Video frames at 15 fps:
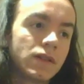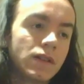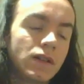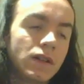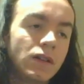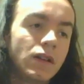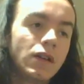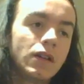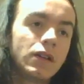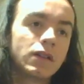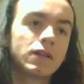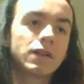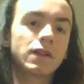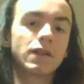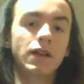Because, like,
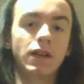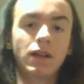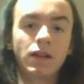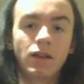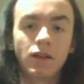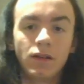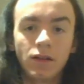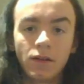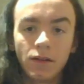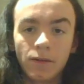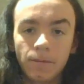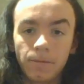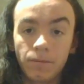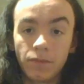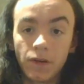
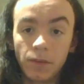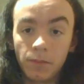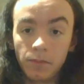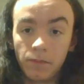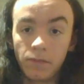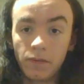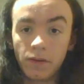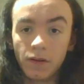in